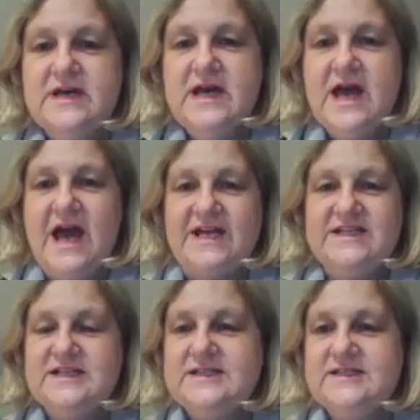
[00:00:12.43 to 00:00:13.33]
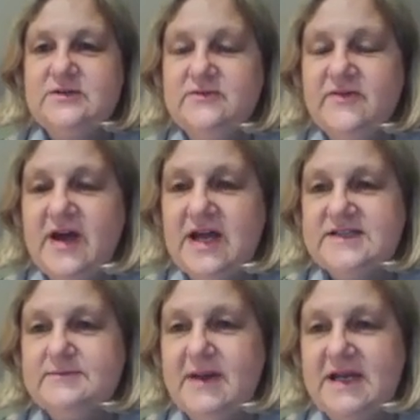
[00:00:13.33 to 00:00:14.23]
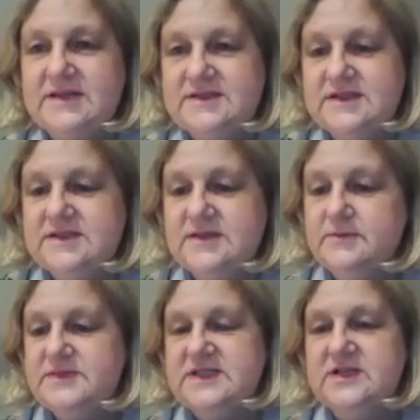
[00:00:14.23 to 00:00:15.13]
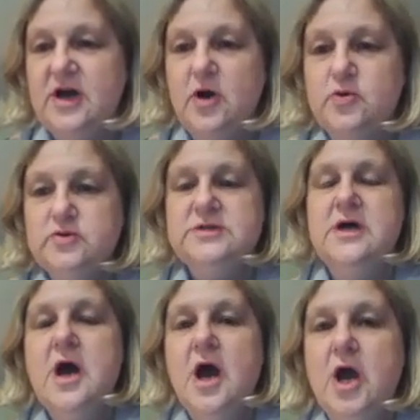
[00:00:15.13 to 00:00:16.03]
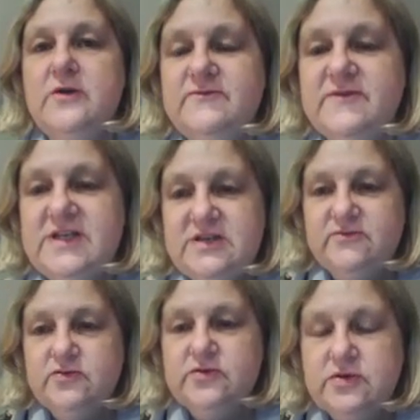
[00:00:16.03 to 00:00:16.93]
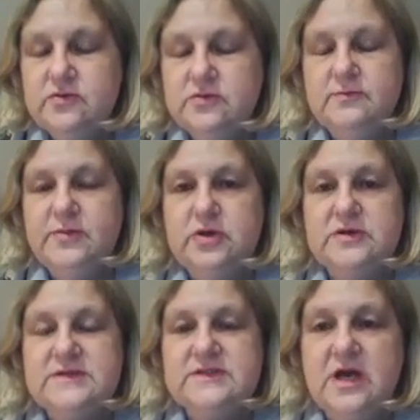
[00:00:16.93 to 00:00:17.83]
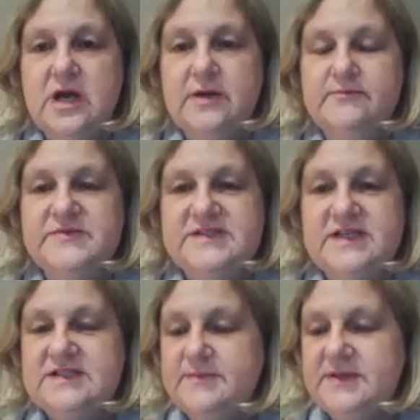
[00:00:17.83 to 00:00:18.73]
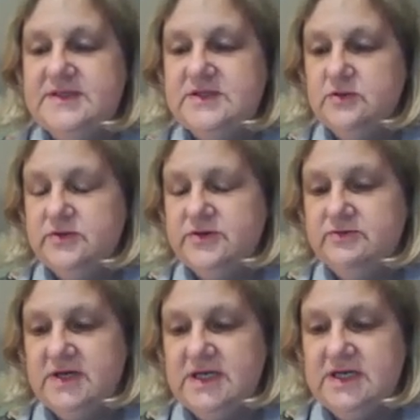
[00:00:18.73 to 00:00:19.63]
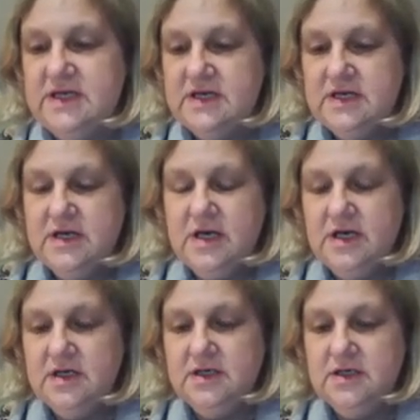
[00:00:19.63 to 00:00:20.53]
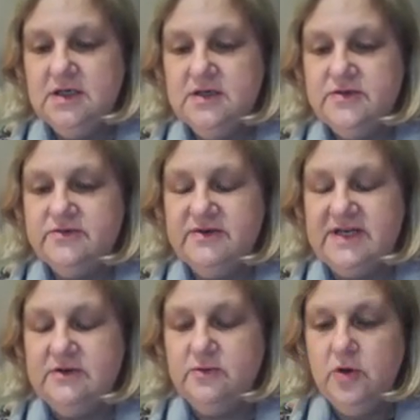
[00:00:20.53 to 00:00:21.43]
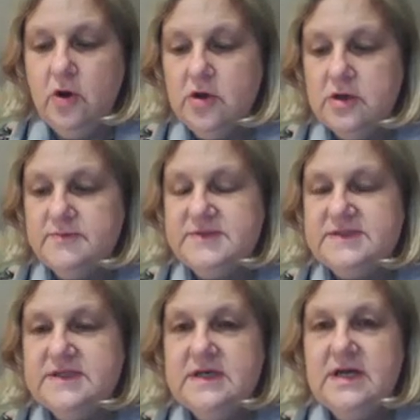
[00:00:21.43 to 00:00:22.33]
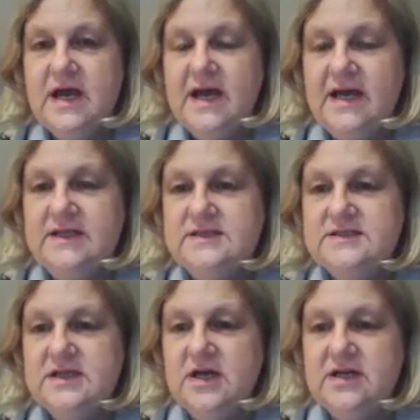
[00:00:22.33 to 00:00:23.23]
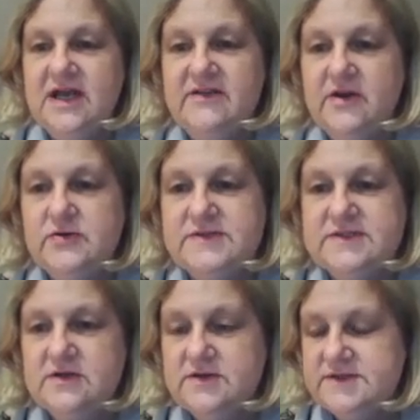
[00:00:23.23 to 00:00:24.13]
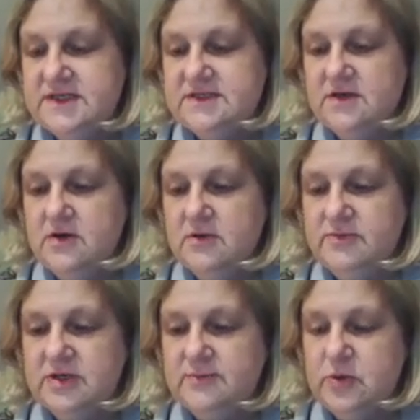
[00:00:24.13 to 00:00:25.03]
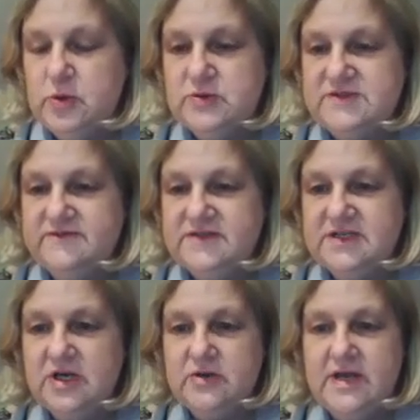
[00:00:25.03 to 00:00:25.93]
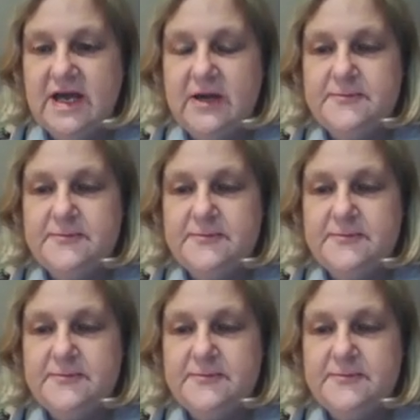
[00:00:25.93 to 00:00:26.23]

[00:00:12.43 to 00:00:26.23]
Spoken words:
adding in silver, and some balancing sums in gold. Hopefully you've got your books set up into your three little columns, and get those started. I'm going to pause the video now,